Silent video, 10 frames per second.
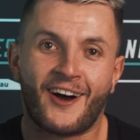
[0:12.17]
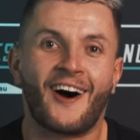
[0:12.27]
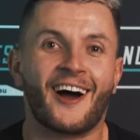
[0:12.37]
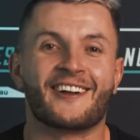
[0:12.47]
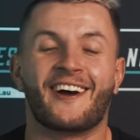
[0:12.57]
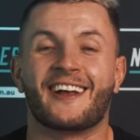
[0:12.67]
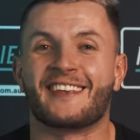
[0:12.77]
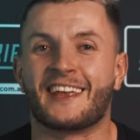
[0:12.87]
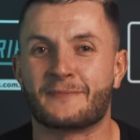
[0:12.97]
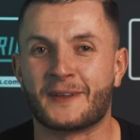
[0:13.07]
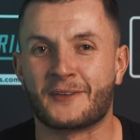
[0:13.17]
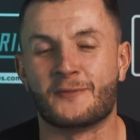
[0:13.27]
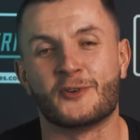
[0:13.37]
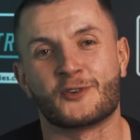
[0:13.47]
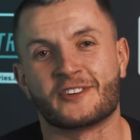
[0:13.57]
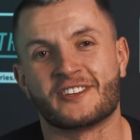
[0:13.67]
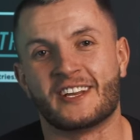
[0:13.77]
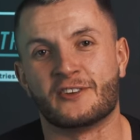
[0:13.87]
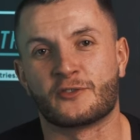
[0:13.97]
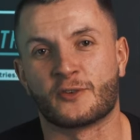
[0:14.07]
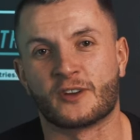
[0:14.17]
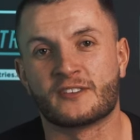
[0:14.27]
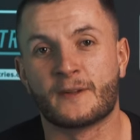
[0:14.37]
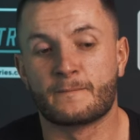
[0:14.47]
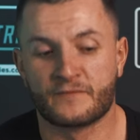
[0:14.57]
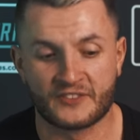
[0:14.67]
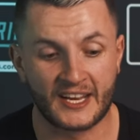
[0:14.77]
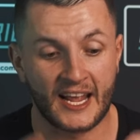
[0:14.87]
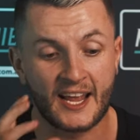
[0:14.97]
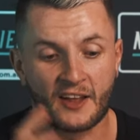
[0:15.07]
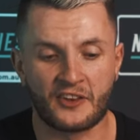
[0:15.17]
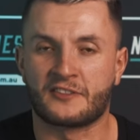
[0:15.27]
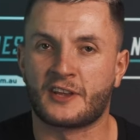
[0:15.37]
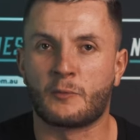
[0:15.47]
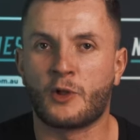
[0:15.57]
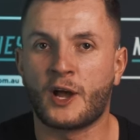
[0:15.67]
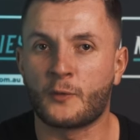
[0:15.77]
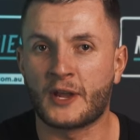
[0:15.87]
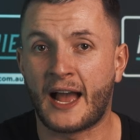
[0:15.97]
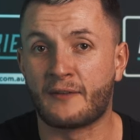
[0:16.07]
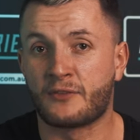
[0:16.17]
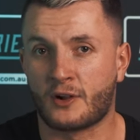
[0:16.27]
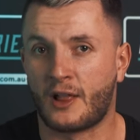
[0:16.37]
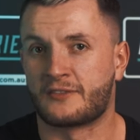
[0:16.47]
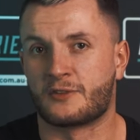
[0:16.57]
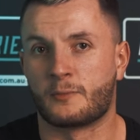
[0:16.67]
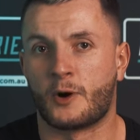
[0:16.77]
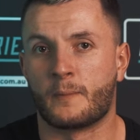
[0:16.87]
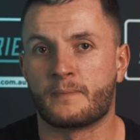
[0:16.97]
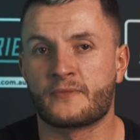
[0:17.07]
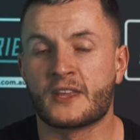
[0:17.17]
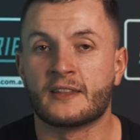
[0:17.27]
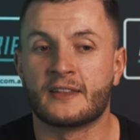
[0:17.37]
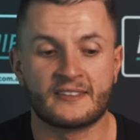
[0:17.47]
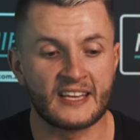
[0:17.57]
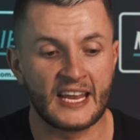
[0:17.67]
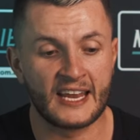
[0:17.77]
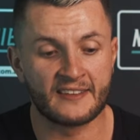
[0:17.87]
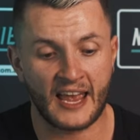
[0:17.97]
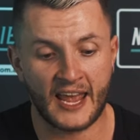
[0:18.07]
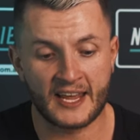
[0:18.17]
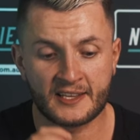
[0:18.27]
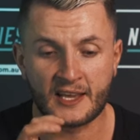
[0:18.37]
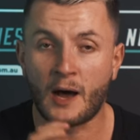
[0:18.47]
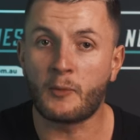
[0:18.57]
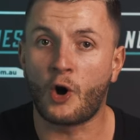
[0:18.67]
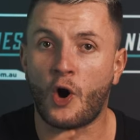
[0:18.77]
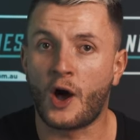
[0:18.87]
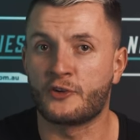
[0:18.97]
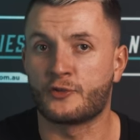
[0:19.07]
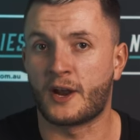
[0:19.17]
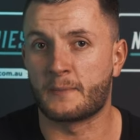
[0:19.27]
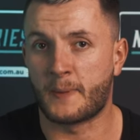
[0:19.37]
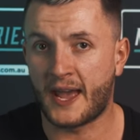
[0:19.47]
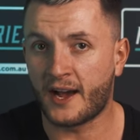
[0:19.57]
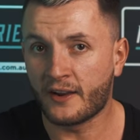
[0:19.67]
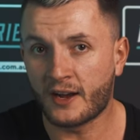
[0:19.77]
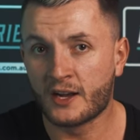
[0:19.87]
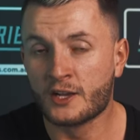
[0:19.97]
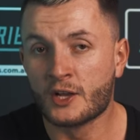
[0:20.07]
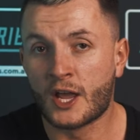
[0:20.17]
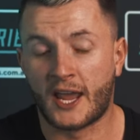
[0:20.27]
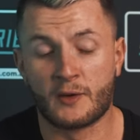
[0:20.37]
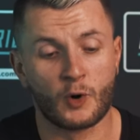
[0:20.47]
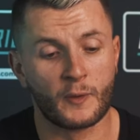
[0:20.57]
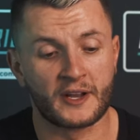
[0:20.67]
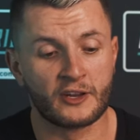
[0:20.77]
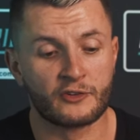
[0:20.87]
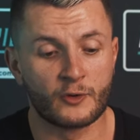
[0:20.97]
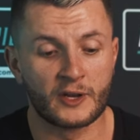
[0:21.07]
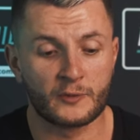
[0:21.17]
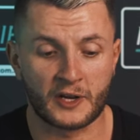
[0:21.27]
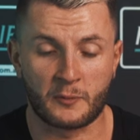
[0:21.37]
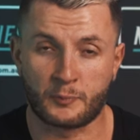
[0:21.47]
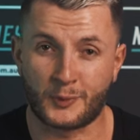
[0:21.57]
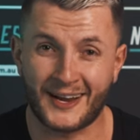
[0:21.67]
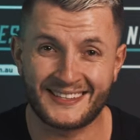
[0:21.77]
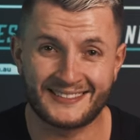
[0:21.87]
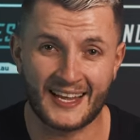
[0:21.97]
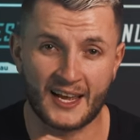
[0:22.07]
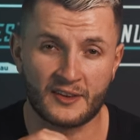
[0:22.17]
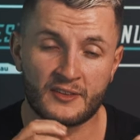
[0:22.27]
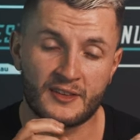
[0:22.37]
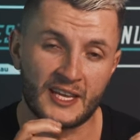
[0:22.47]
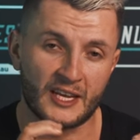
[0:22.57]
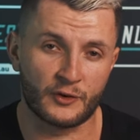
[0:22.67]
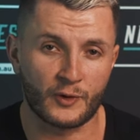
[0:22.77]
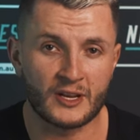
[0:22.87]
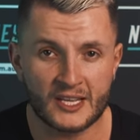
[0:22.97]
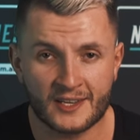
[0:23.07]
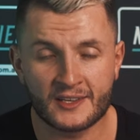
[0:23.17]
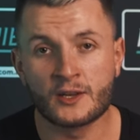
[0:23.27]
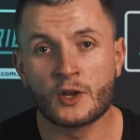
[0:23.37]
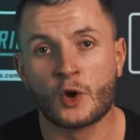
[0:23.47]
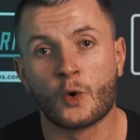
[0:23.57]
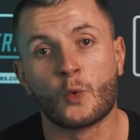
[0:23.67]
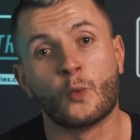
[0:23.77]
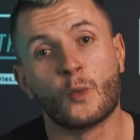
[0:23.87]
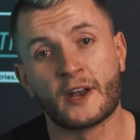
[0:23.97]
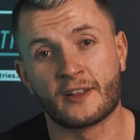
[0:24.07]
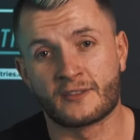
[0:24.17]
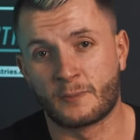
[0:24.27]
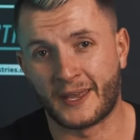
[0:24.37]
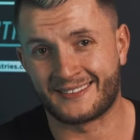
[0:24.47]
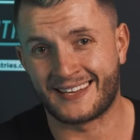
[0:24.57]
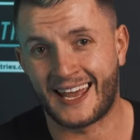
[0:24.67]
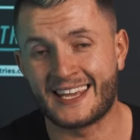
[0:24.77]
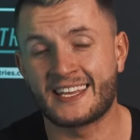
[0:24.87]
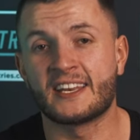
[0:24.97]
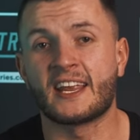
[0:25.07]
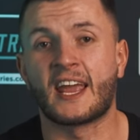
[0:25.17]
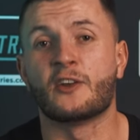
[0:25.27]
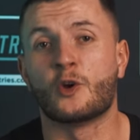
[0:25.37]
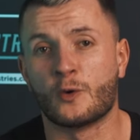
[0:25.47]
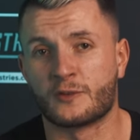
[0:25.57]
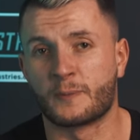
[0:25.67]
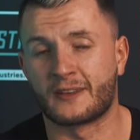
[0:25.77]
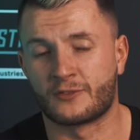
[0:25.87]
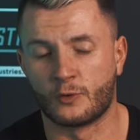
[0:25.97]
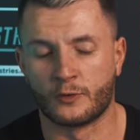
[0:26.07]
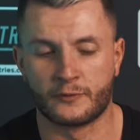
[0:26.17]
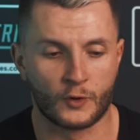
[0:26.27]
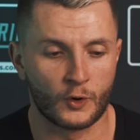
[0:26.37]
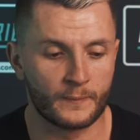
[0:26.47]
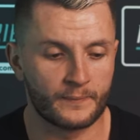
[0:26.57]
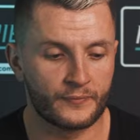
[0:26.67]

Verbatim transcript: Hi guys, it's Mickey from Nutrition Industries. Today under the sublight, we have Cluster Bomb. This is a carbohydrate powder, and what we're gonna do is we're gonna break down the ingredient, when it's best taken, and who it's best suited for.